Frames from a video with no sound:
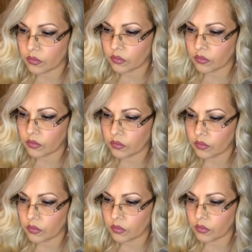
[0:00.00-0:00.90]
It says the
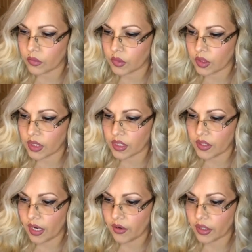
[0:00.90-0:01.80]
area chosen was
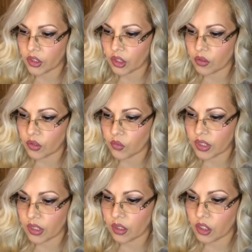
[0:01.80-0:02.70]
in close proximity
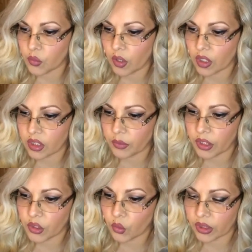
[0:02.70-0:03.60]
to what the Cherokee
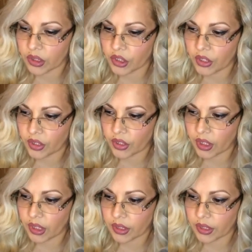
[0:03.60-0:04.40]
Indians called